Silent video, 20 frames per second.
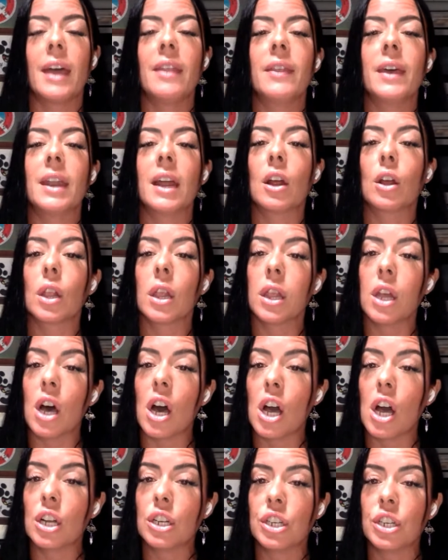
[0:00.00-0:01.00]
And then our
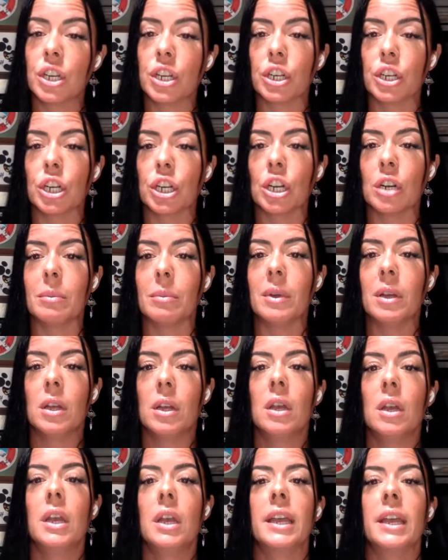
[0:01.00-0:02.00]
long term
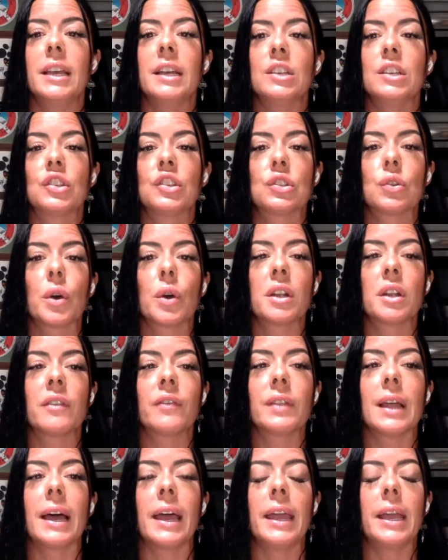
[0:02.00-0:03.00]
is sort
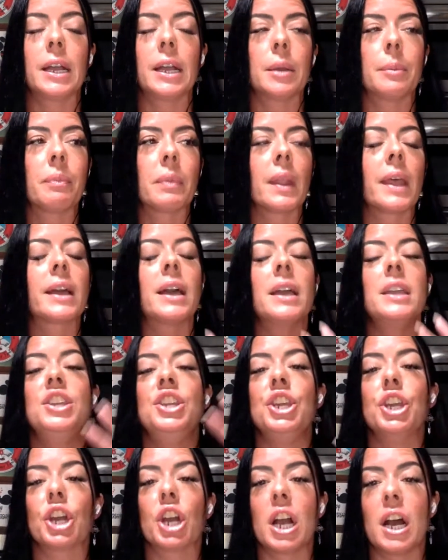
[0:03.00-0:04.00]
of like a
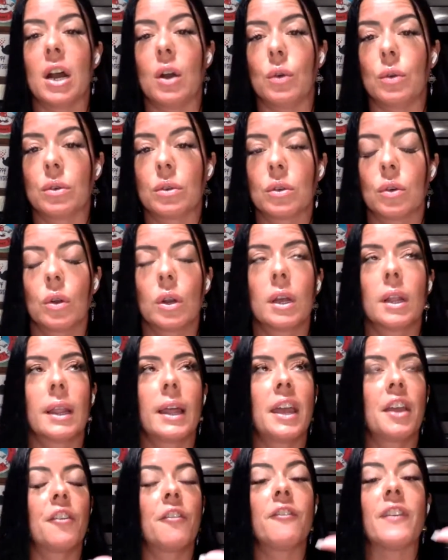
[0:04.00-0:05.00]
year out, or
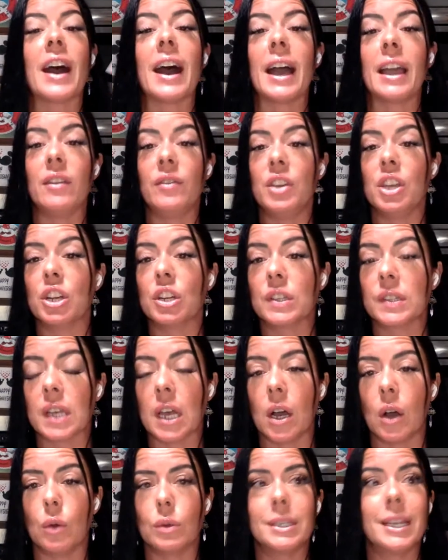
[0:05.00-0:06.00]
like 5
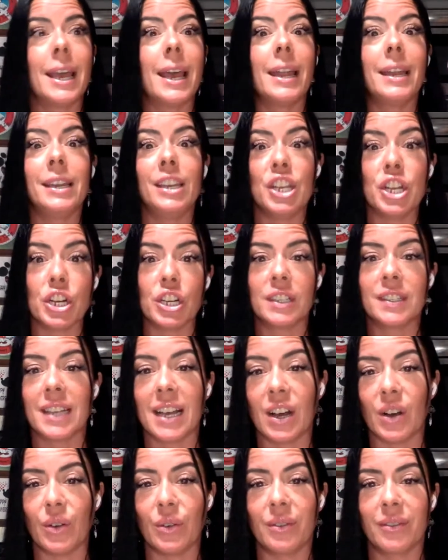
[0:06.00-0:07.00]
years out, 10
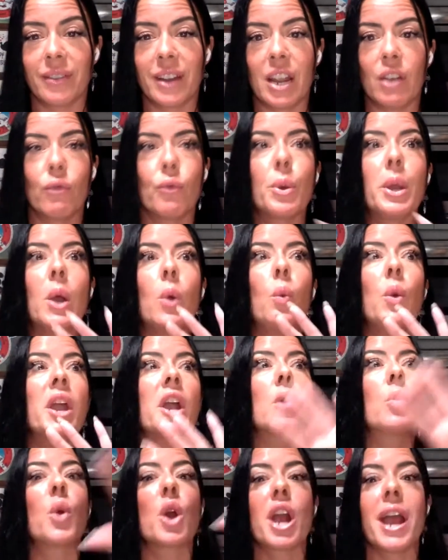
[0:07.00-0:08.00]
years out, right?
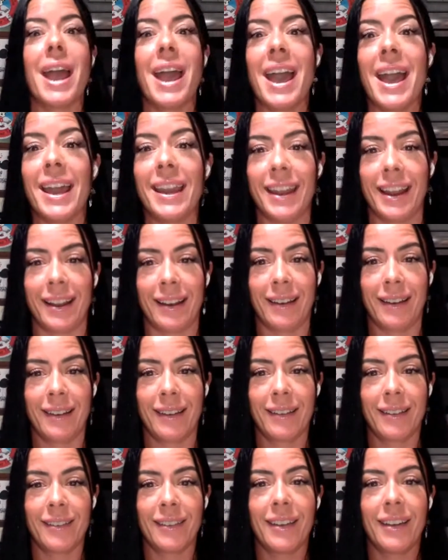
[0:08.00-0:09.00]
Where we're heading.
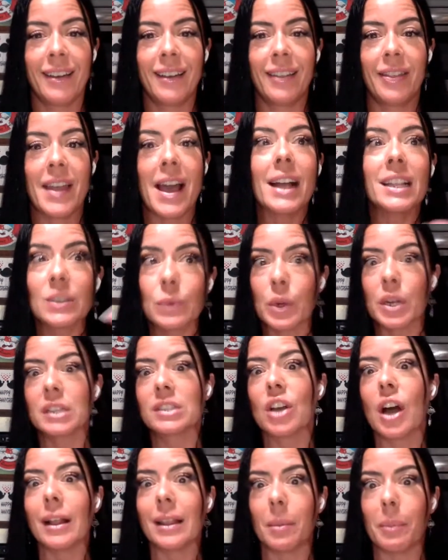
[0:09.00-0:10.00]
That's
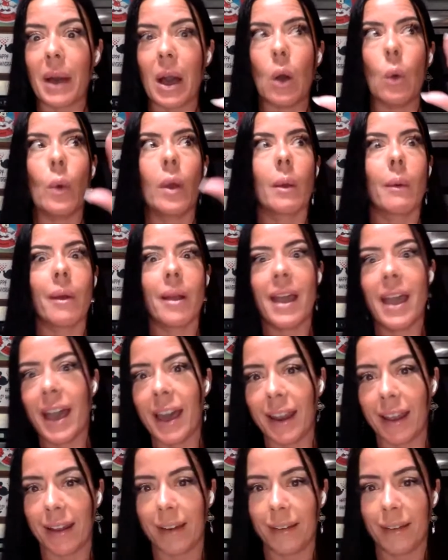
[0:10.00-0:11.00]
what it's all about, where we're
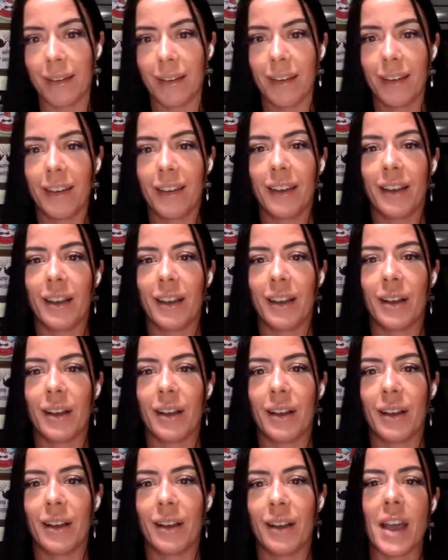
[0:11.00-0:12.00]
headed.
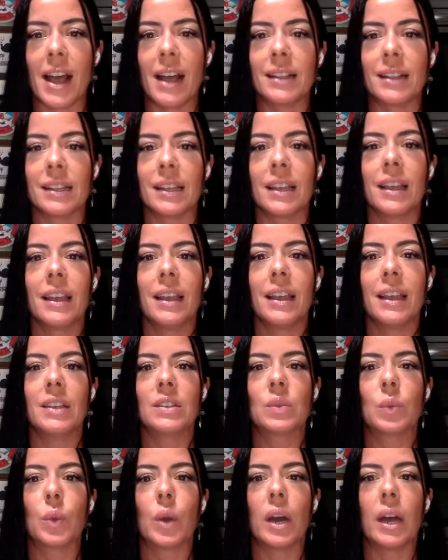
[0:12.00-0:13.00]
Okay. That
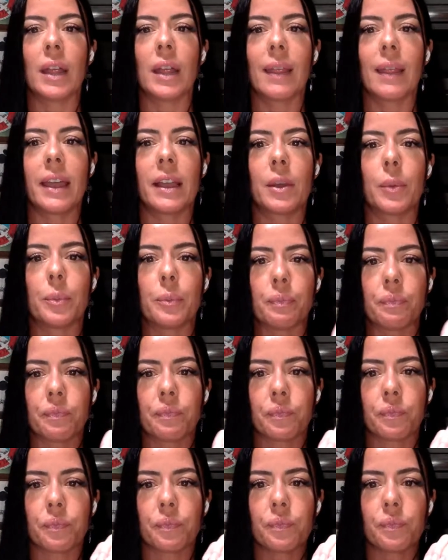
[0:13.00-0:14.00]
is what, like,
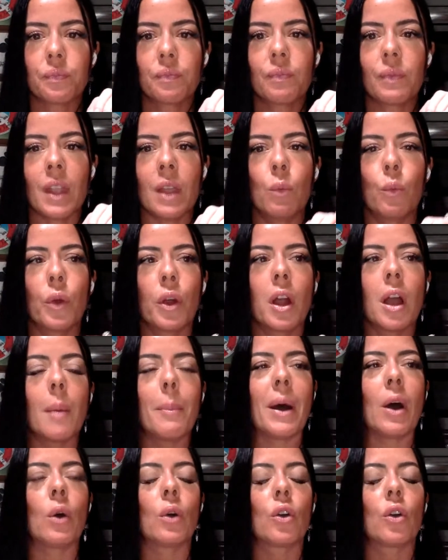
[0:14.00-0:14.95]
we're